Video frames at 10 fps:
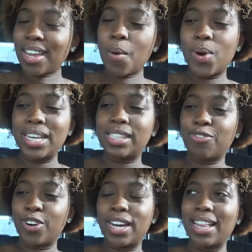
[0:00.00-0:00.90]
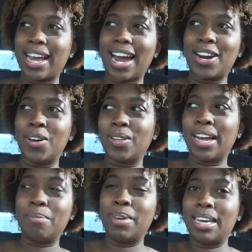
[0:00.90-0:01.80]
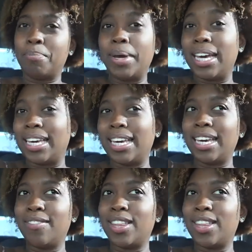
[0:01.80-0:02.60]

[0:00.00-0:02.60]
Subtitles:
When it's free, like, I don't like being picky,